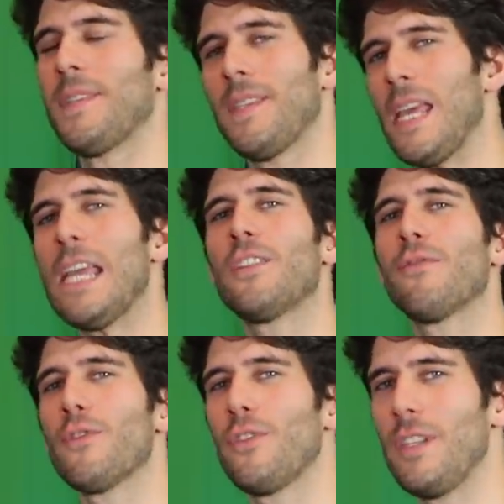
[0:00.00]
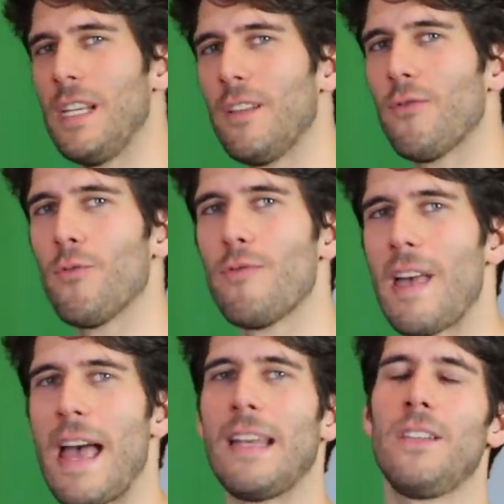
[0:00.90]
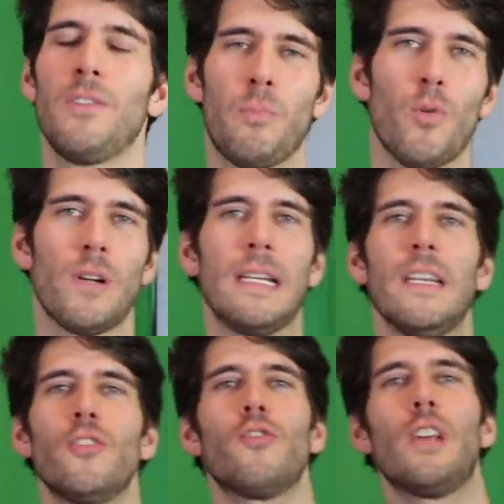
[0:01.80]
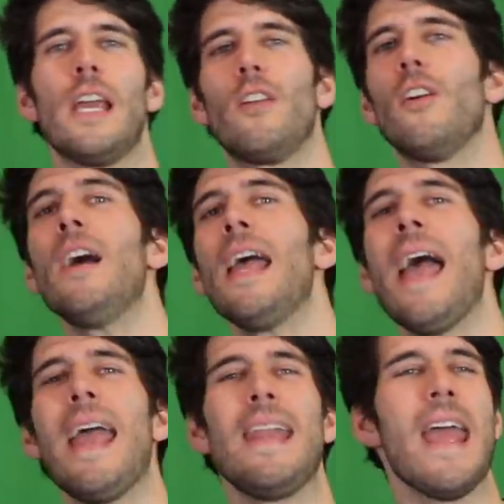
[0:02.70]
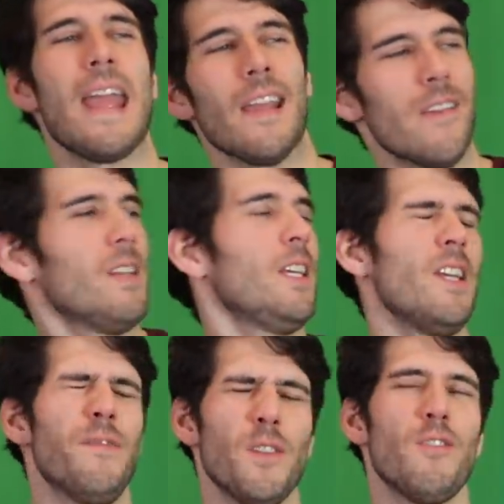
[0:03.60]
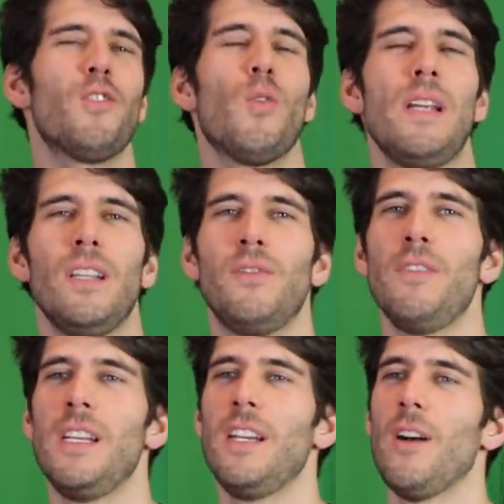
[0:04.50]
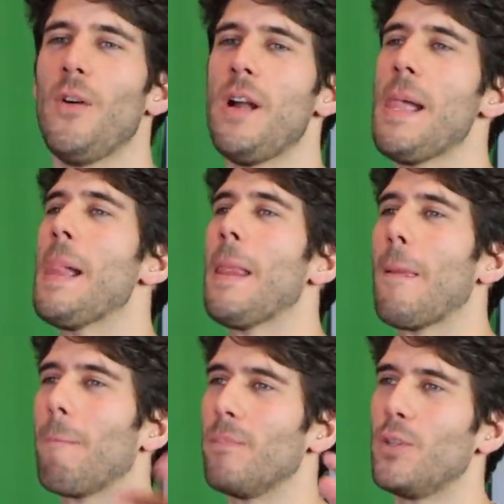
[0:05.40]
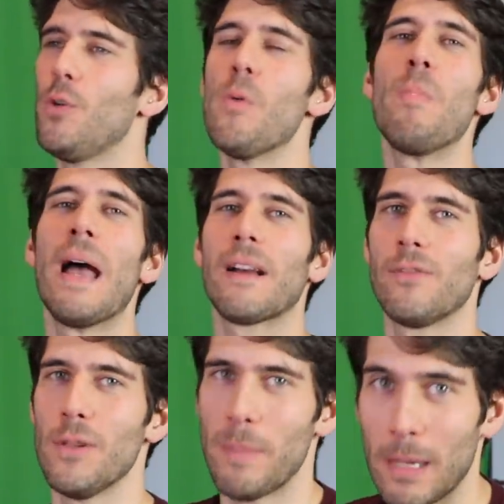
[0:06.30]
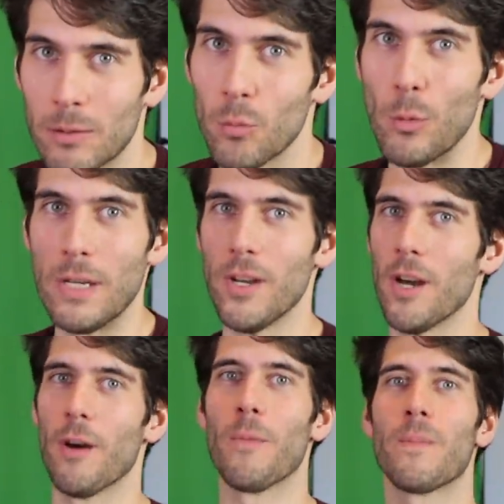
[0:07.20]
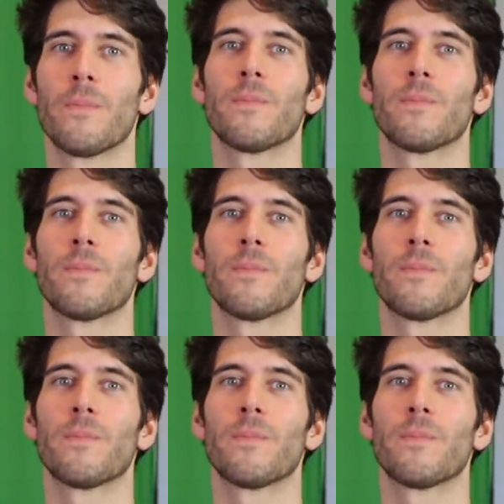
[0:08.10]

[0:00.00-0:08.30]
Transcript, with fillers: Thanks for sitting through that and supporting this channel. And hey, if you're enjoying this video, do a backflip out the window.